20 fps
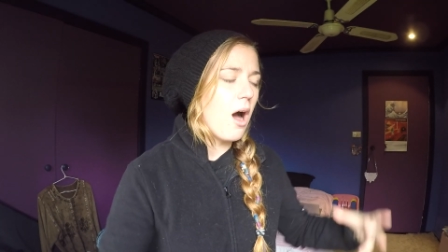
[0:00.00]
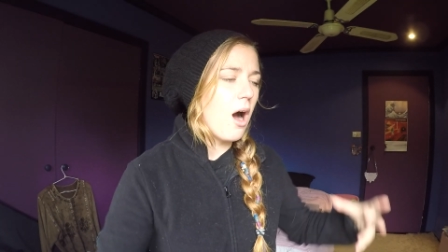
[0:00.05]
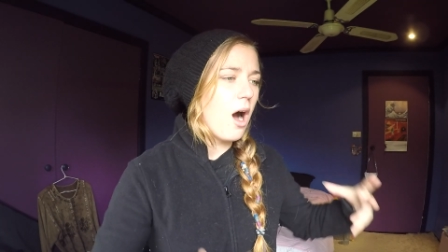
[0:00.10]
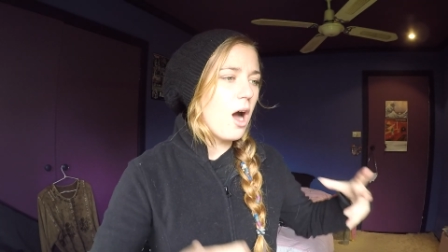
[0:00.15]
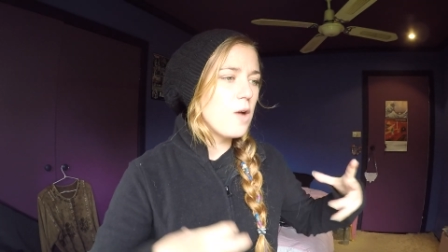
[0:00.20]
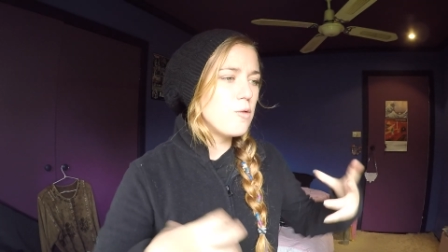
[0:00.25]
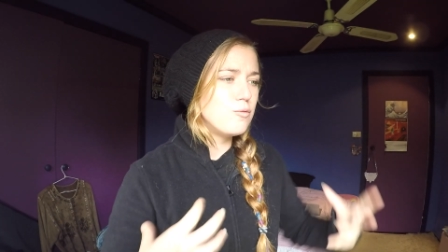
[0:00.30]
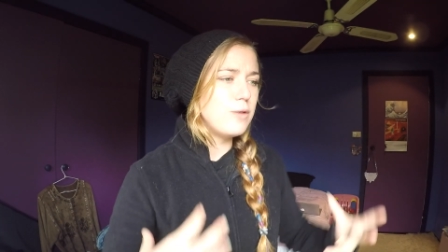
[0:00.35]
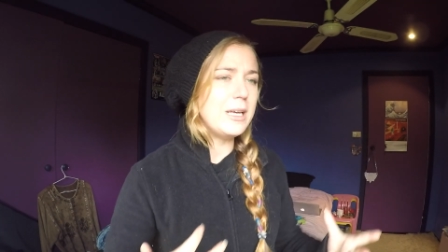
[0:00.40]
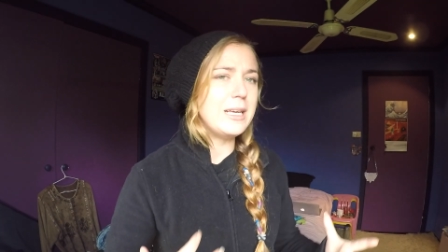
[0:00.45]

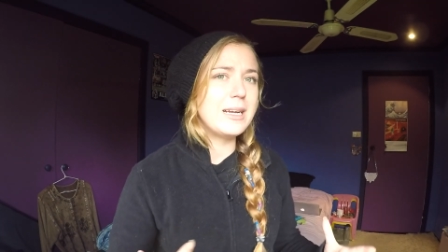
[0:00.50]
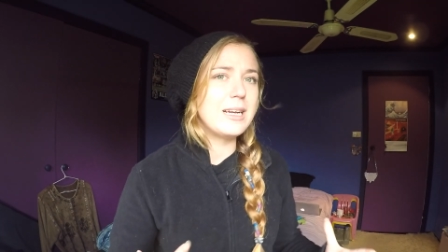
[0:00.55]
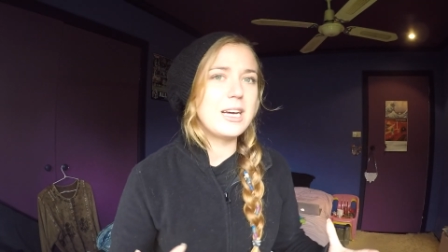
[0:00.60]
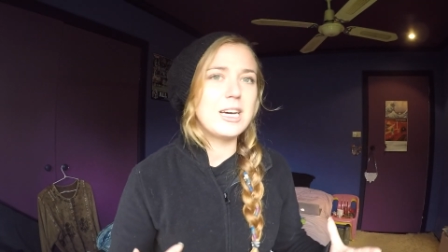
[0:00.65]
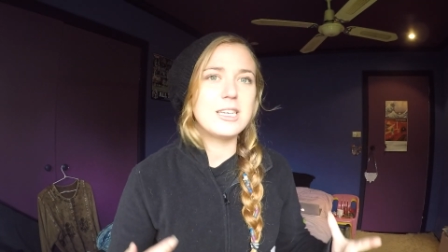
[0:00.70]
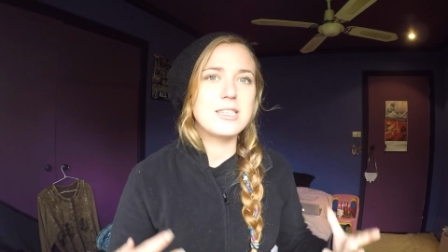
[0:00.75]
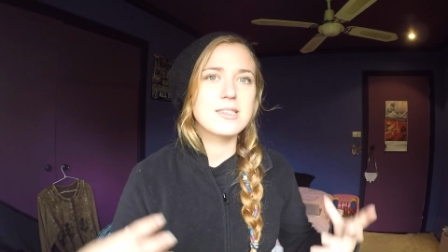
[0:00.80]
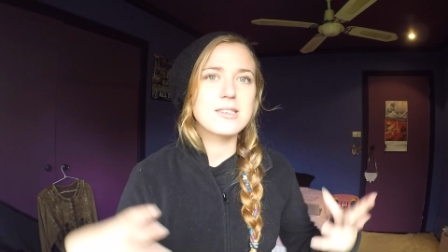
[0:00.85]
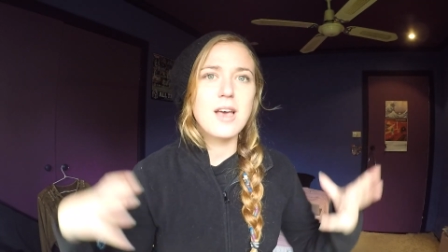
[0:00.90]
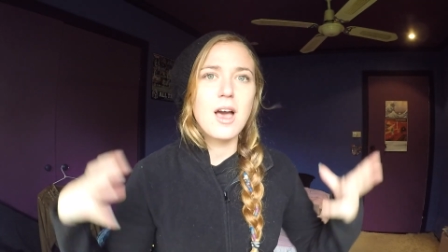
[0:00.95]
I
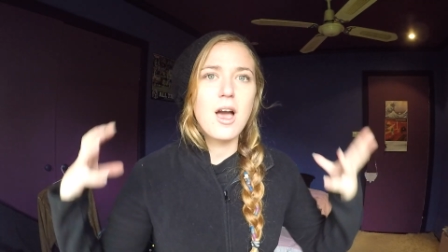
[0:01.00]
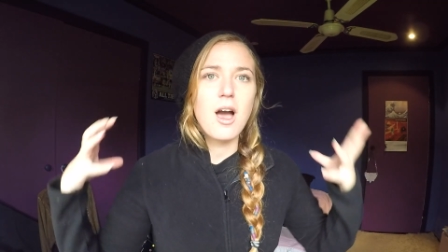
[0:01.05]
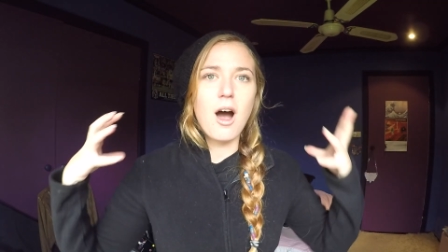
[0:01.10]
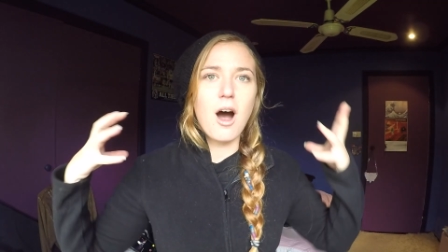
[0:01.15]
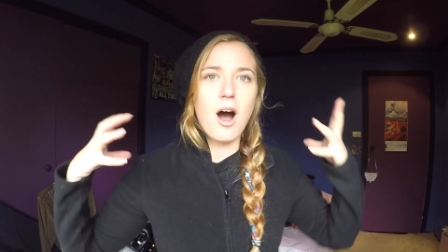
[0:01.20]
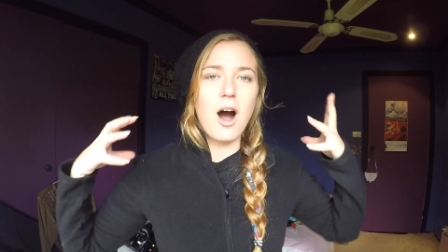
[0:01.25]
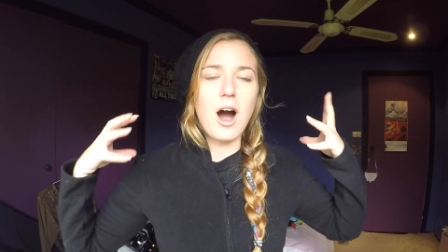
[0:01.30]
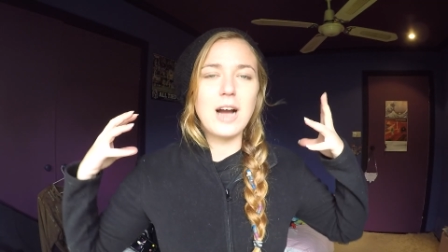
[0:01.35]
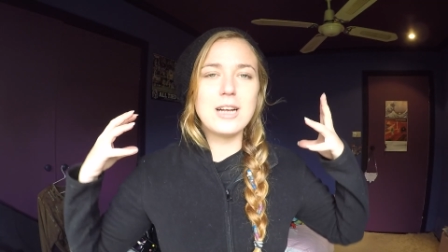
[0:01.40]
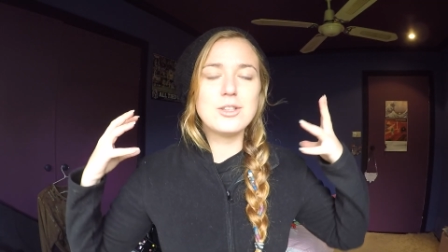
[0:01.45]
realise
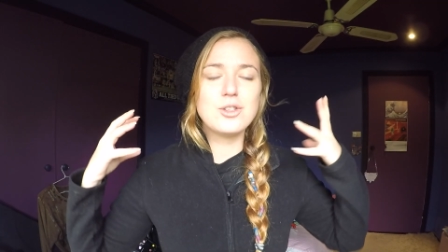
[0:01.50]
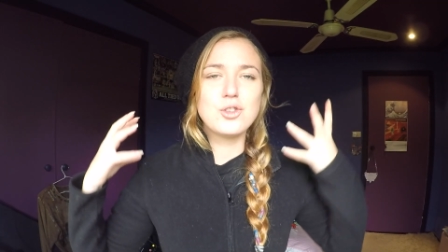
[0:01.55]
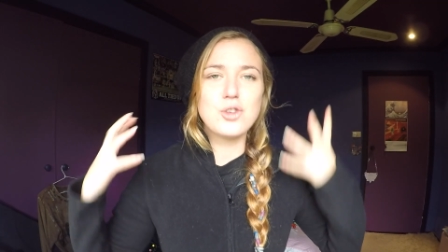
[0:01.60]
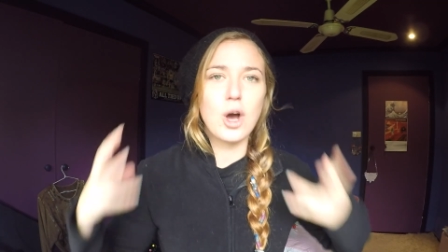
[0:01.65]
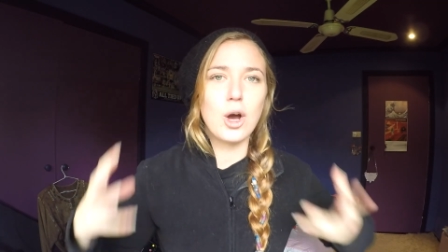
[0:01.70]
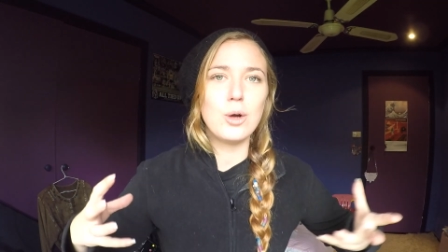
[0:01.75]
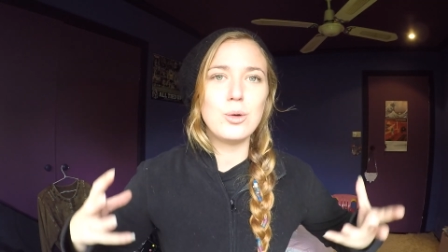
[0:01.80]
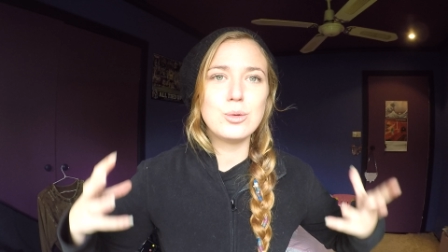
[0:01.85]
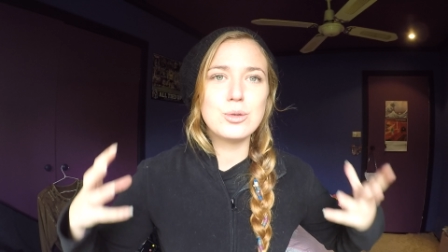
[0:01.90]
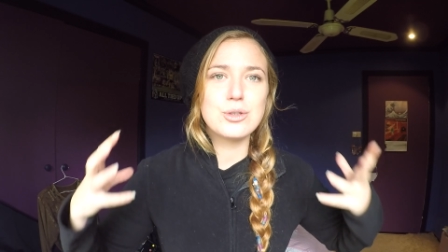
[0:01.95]
I
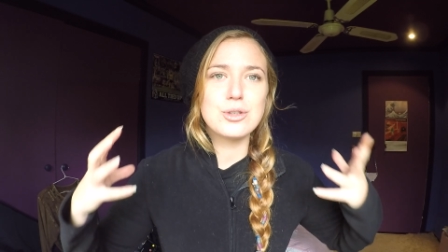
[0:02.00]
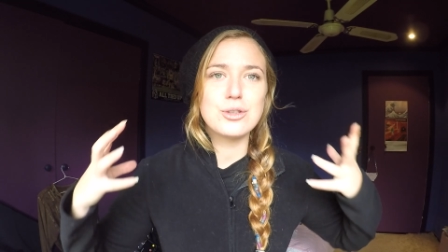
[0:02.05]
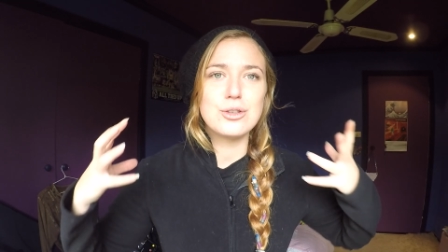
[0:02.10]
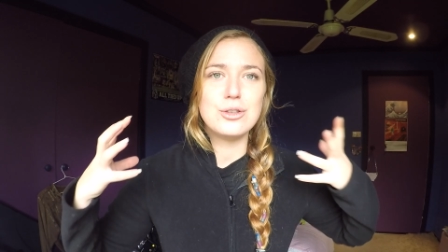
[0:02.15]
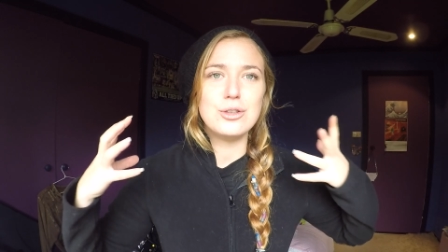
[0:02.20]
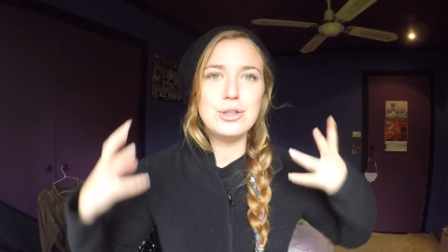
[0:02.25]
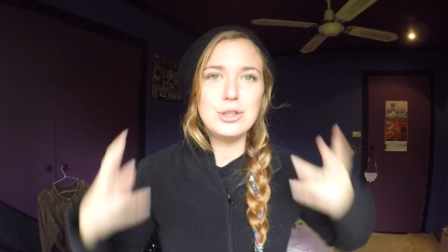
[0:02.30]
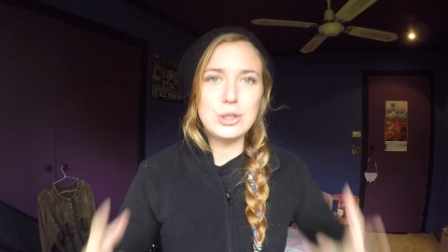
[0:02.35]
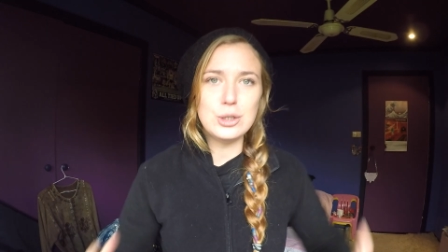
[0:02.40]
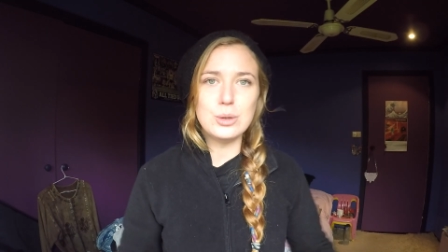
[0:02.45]
don't
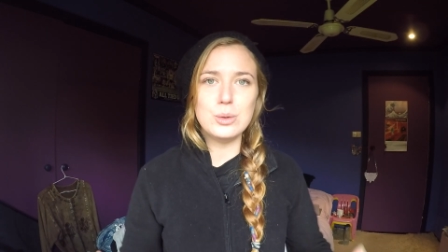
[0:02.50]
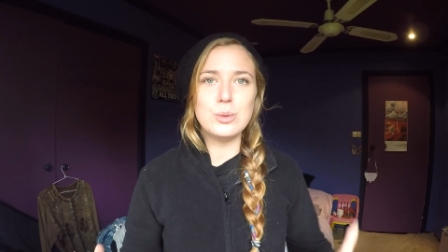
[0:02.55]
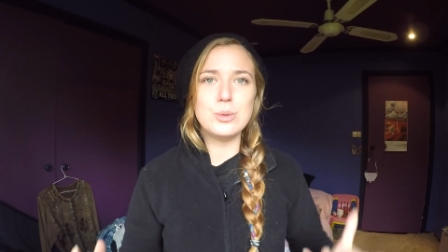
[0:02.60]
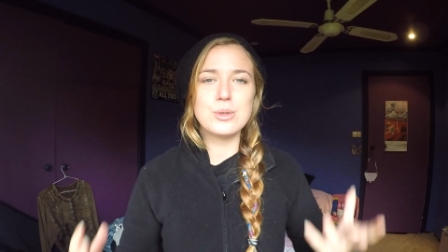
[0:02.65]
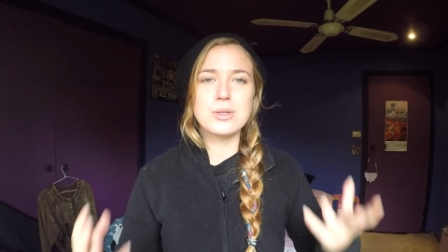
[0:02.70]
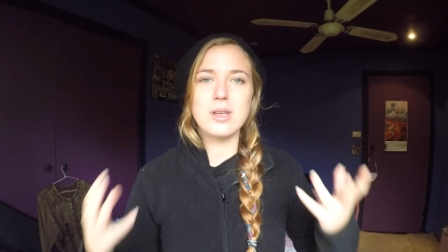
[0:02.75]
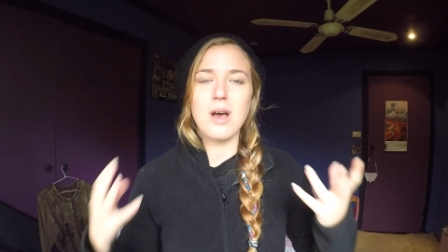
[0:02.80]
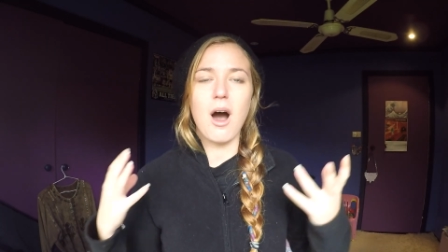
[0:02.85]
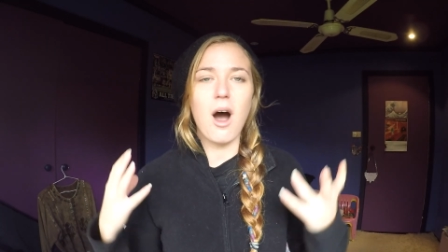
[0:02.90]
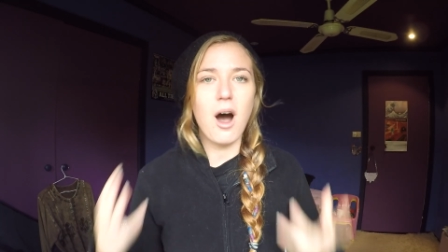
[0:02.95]

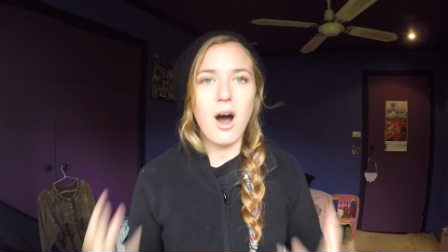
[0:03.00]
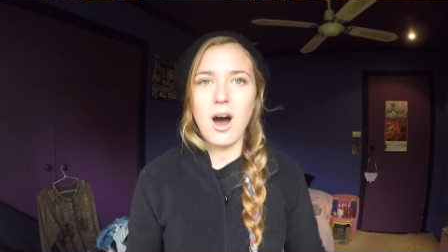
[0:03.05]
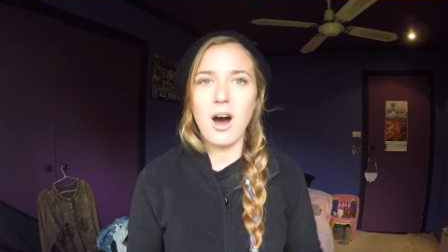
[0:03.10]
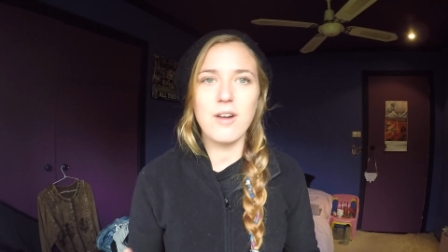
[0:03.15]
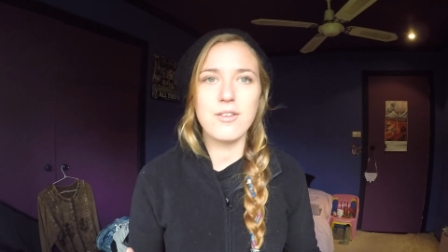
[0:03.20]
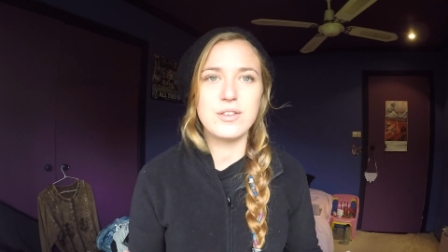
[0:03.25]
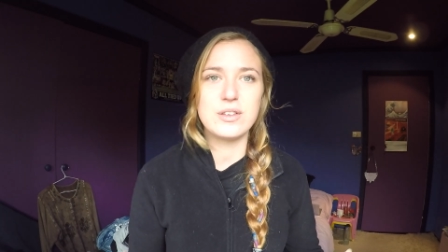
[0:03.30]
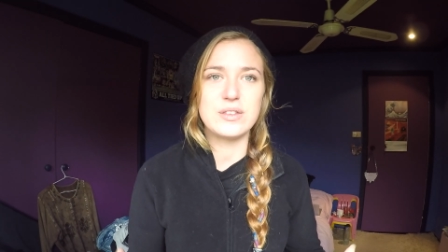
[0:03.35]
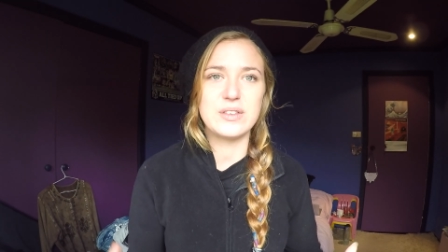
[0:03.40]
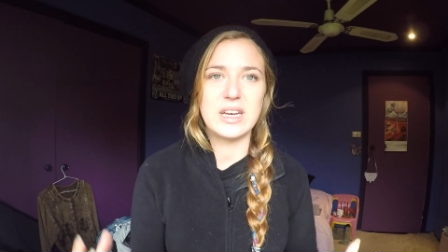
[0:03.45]
use
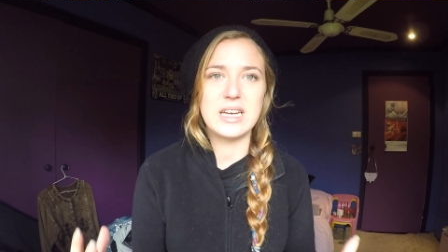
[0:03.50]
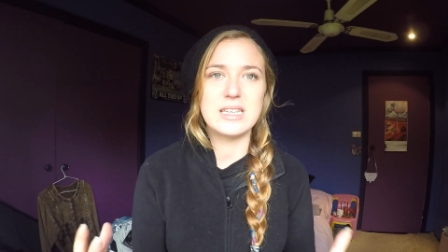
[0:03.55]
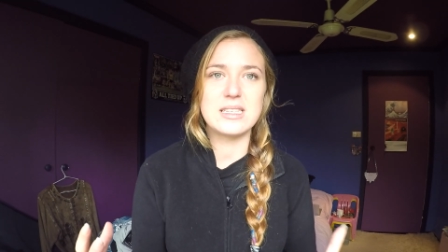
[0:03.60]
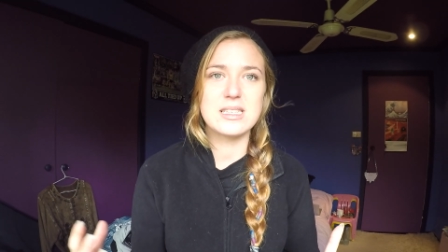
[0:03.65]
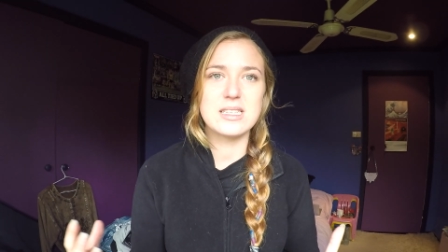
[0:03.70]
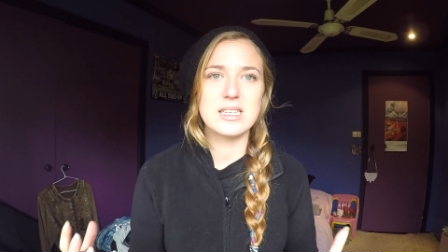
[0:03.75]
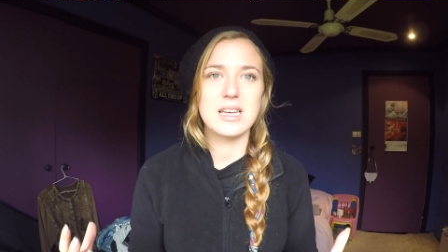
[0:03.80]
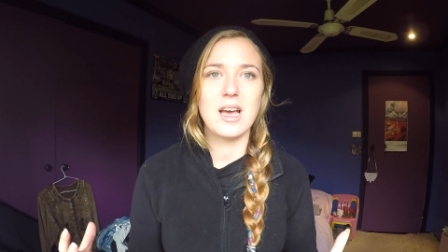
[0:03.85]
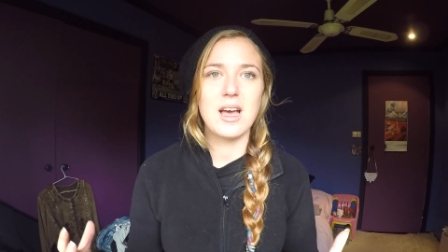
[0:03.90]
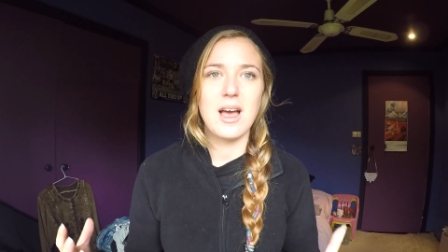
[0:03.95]
half of
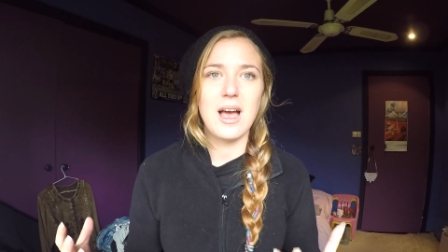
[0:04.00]
it.